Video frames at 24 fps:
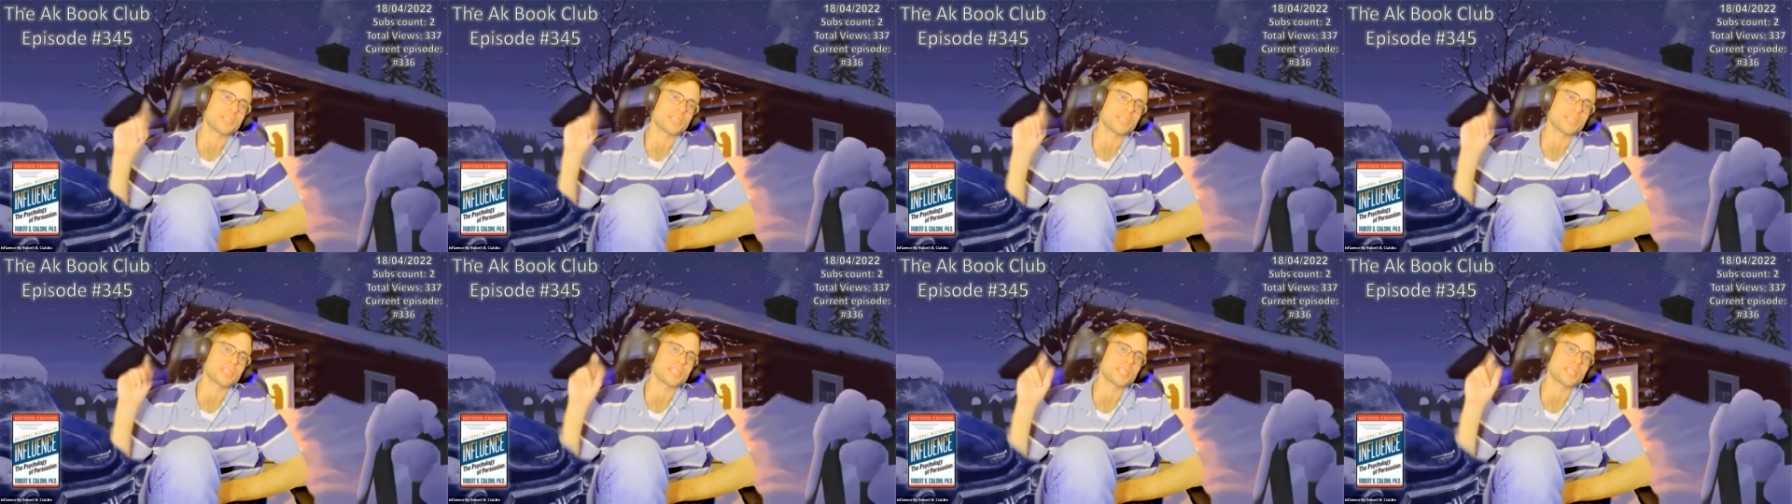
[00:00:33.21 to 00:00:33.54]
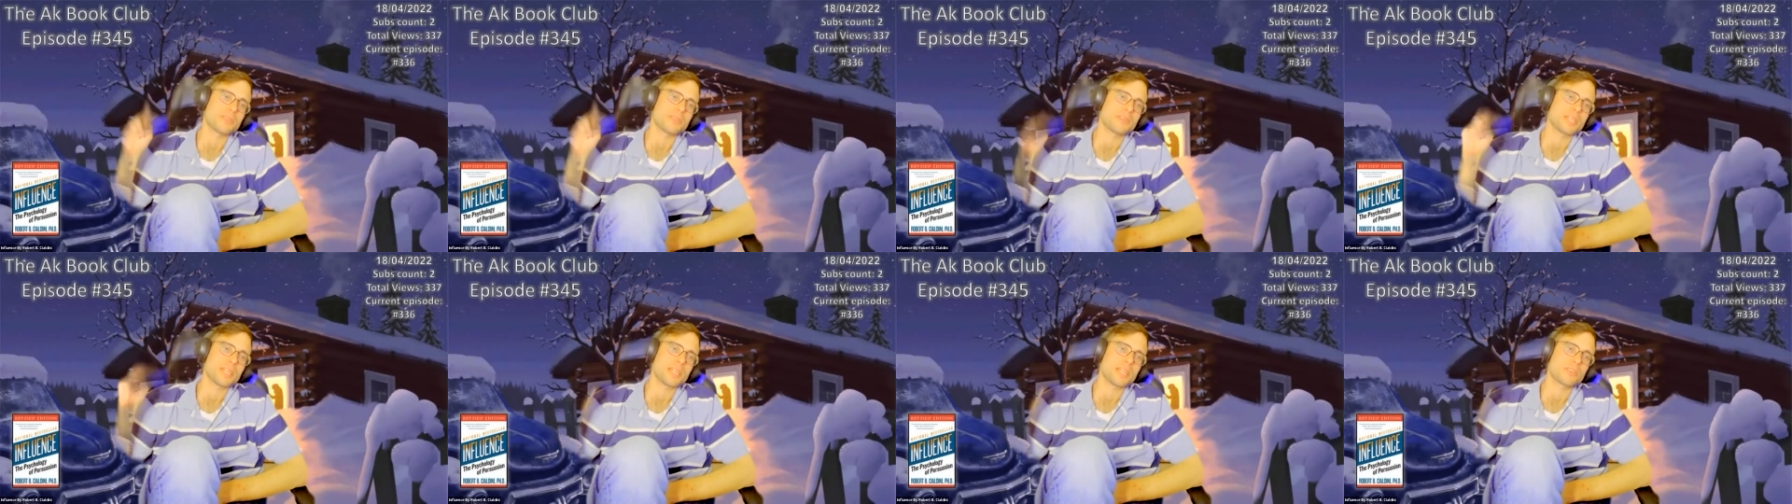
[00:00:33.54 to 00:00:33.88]
didn't
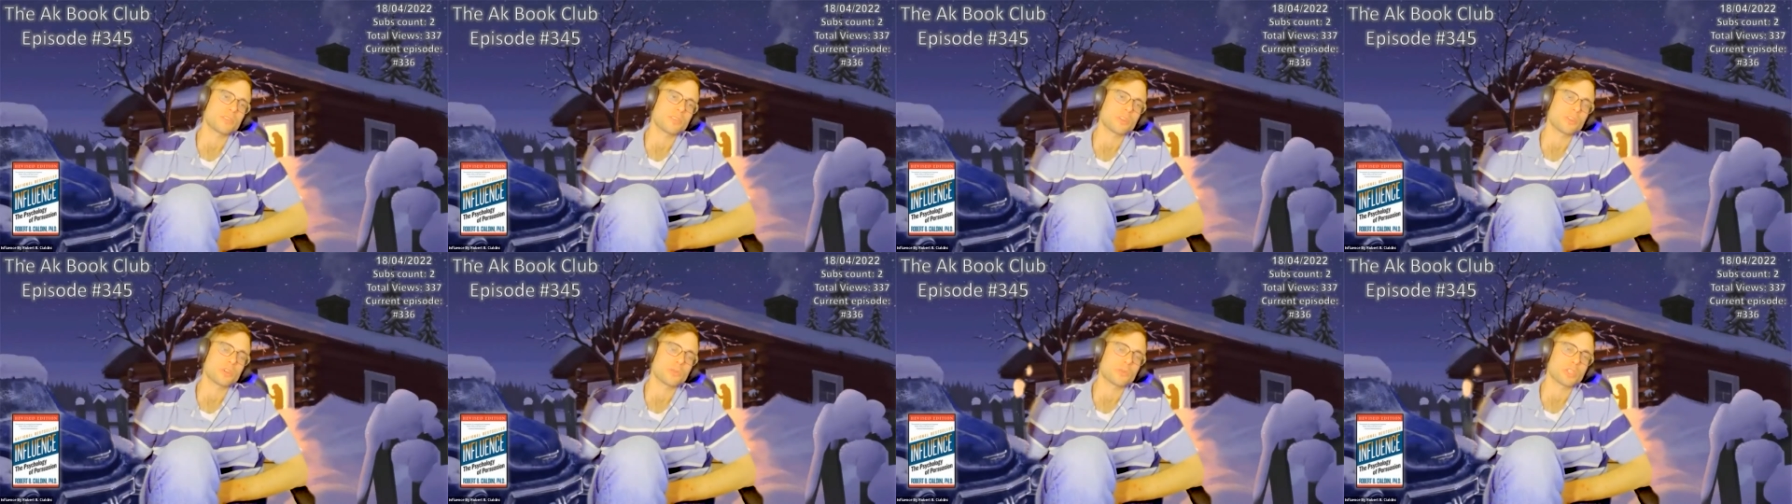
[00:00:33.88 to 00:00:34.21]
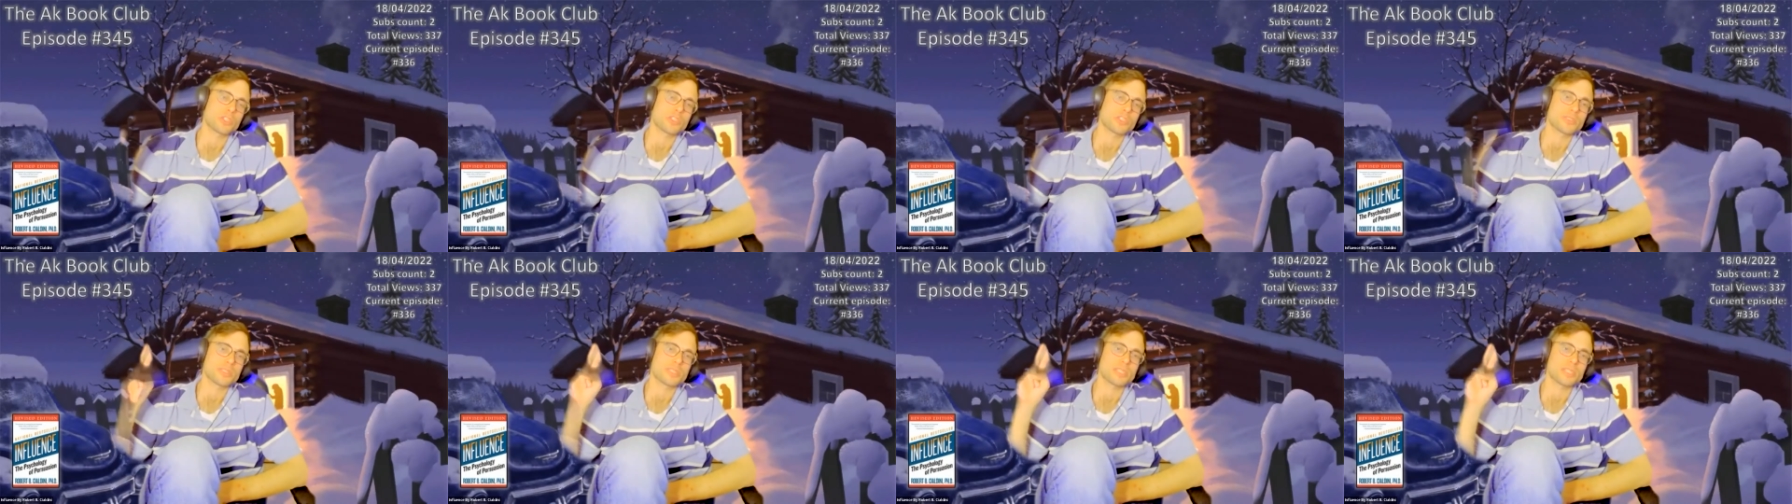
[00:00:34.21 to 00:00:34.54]
give it, and the
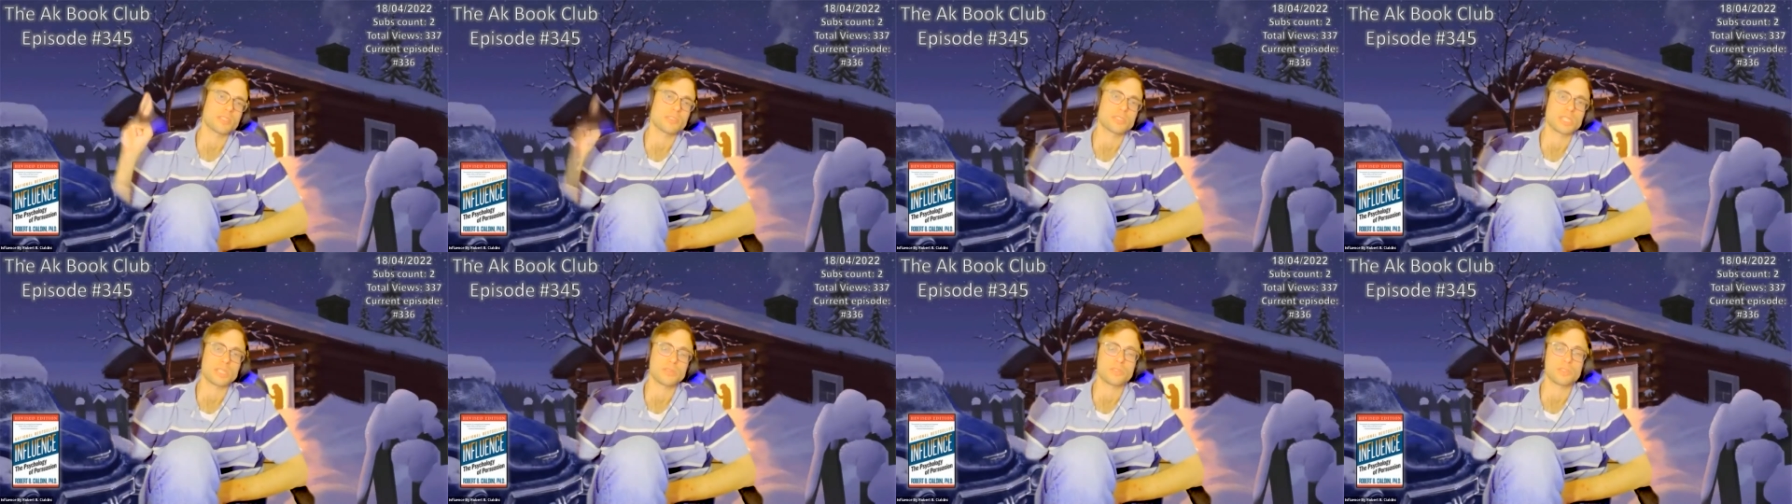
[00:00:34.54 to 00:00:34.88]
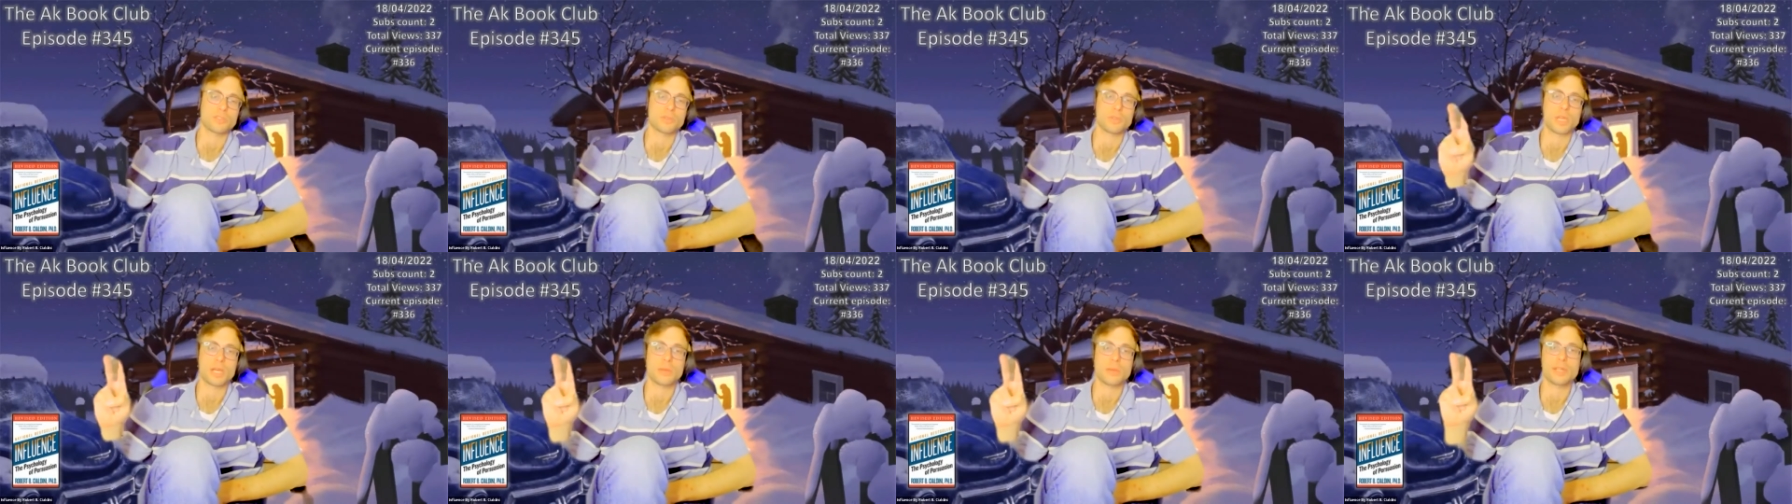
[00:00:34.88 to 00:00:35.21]
communication skill to stand in
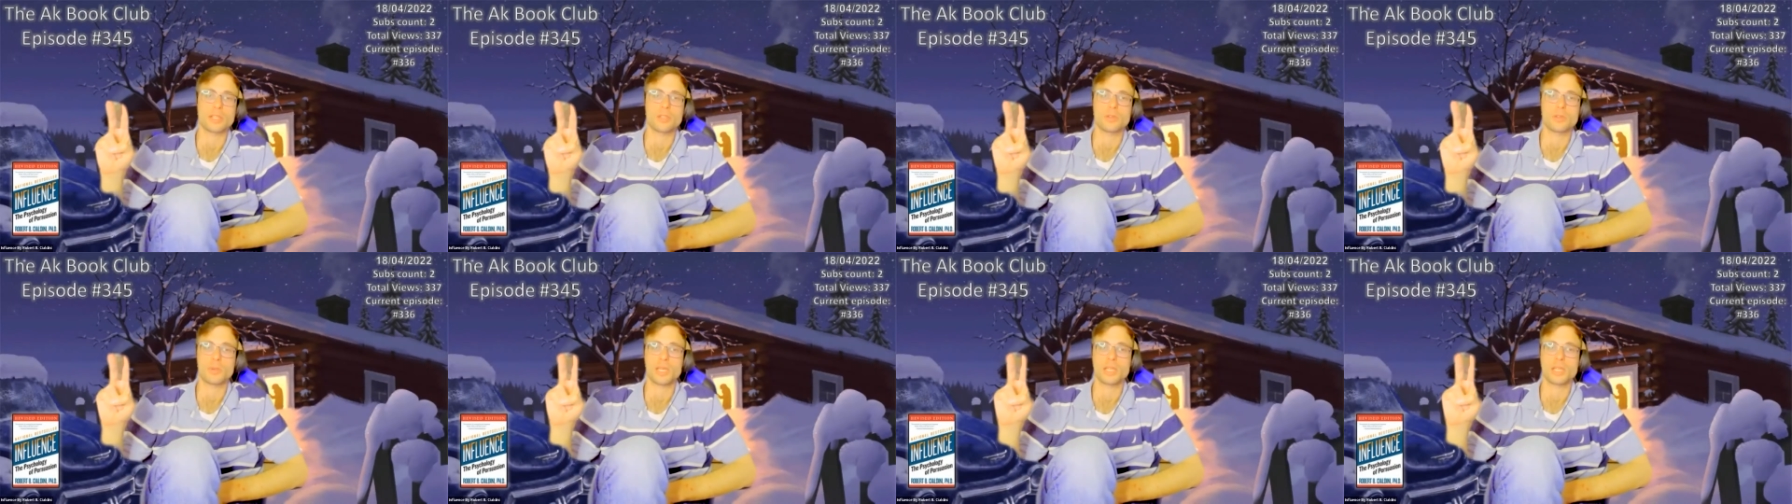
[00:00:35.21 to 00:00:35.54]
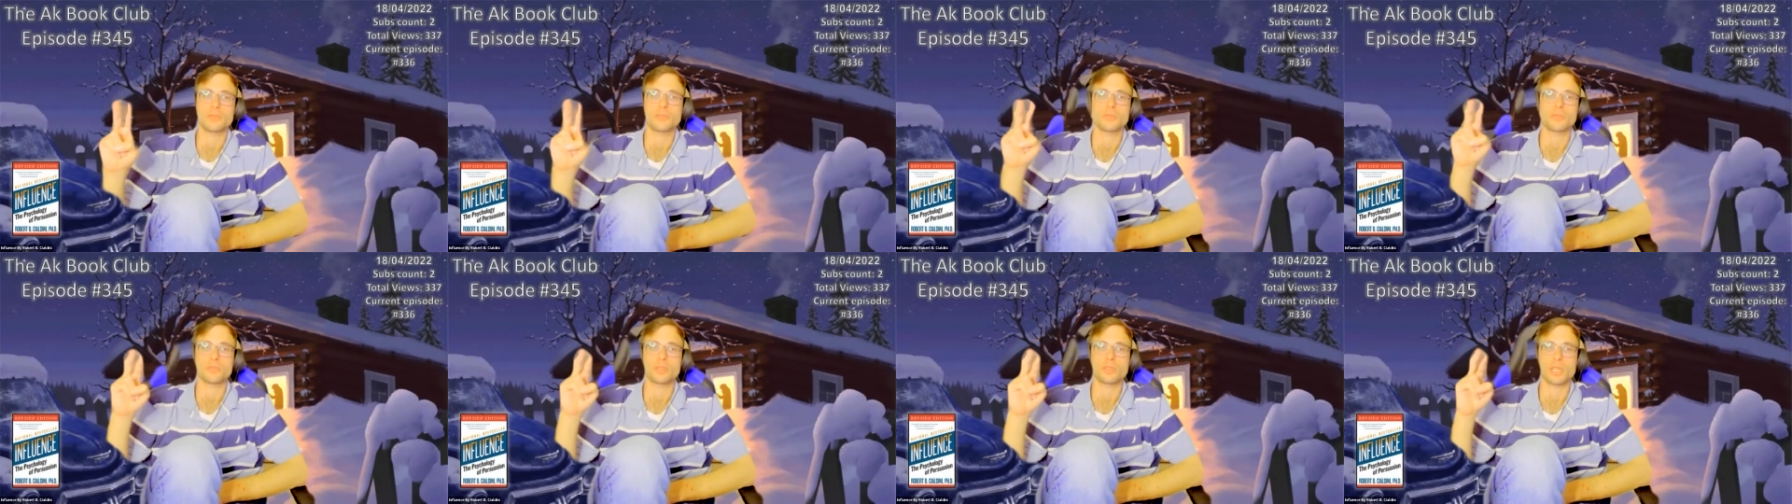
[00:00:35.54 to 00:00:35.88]
front of the camera and
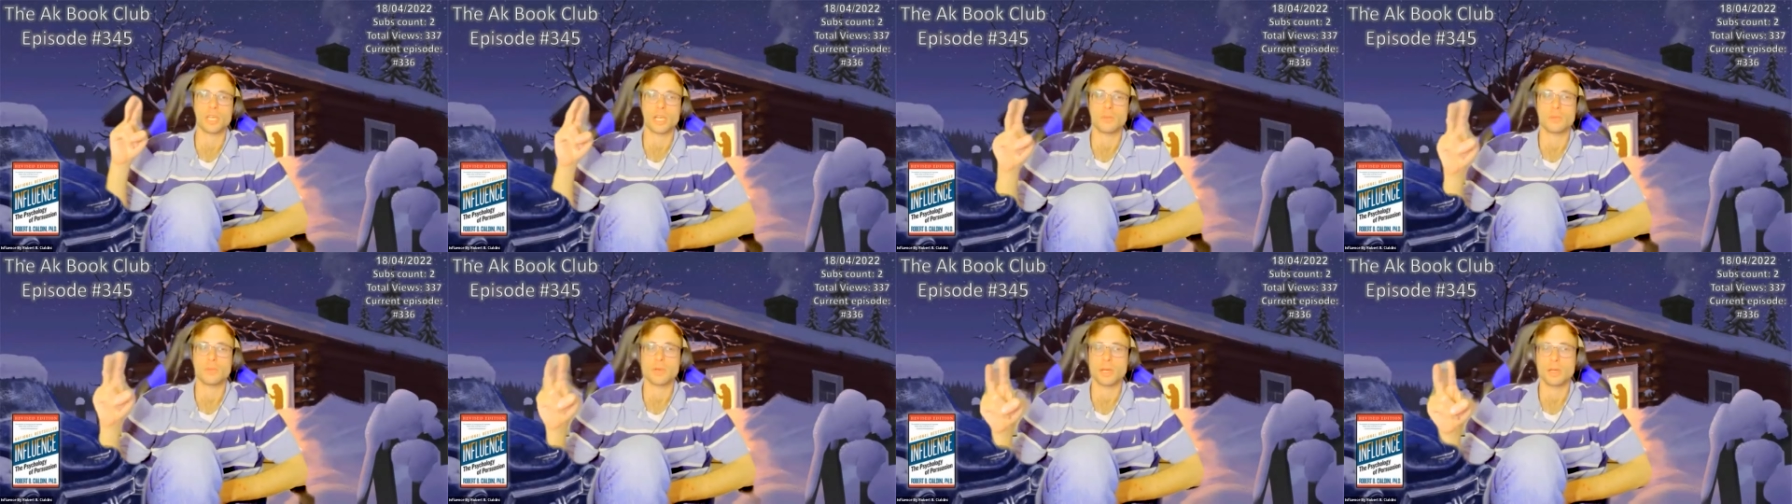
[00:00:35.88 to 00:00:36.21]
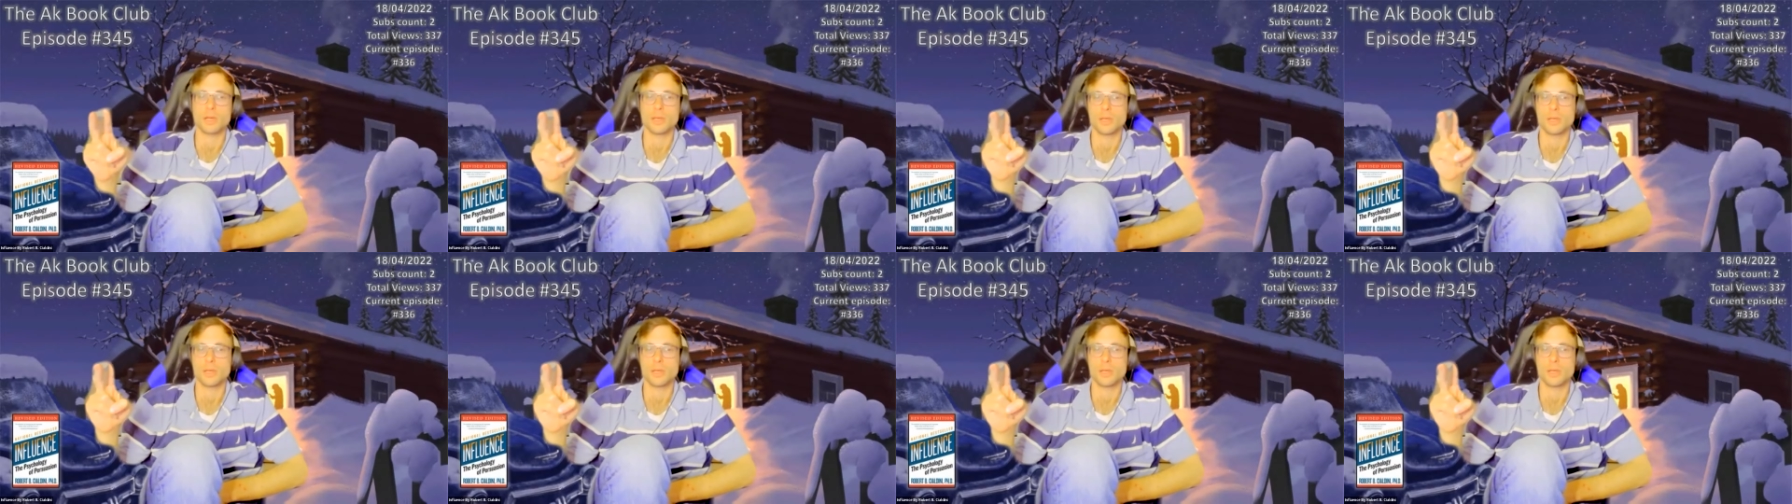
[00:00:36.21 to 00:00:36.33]
communicate before the camera.